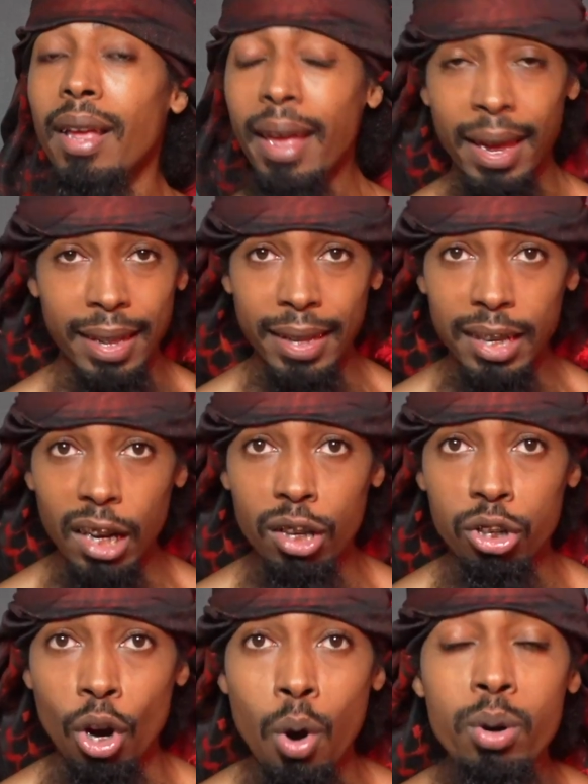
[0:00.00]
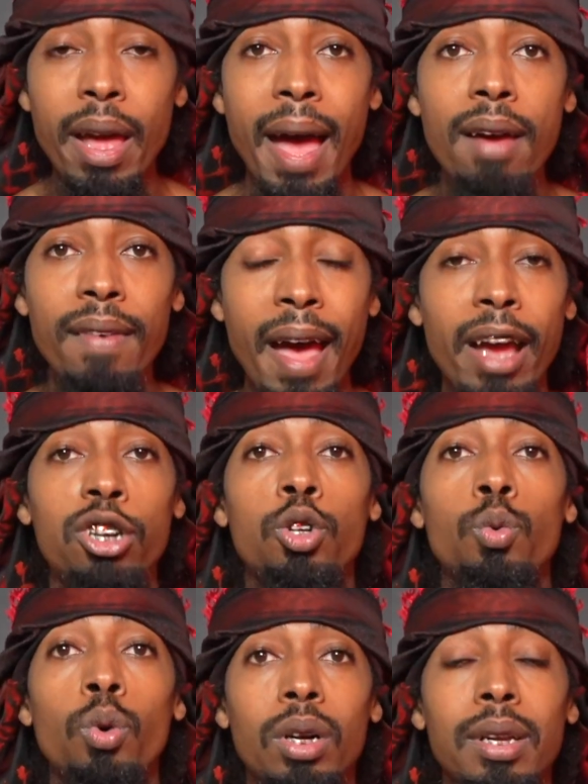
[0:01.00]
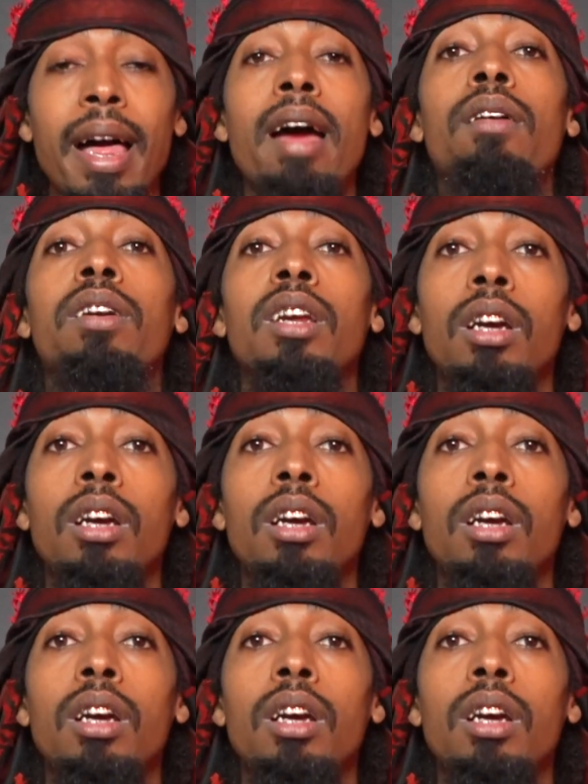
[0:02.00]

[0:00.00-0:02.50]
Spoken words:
and that they don't have actual clarity